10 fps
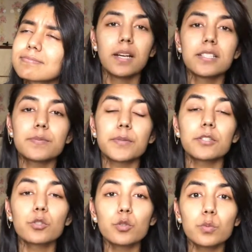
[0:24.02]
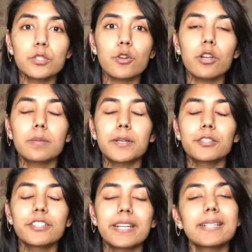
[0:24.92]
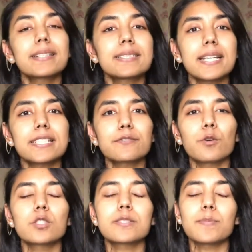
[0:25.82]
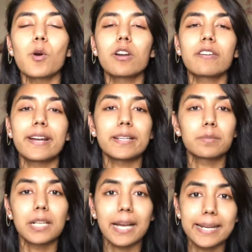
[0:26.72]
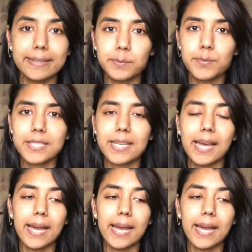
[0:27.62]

Sprint 2 was all about creating designs for small writable items,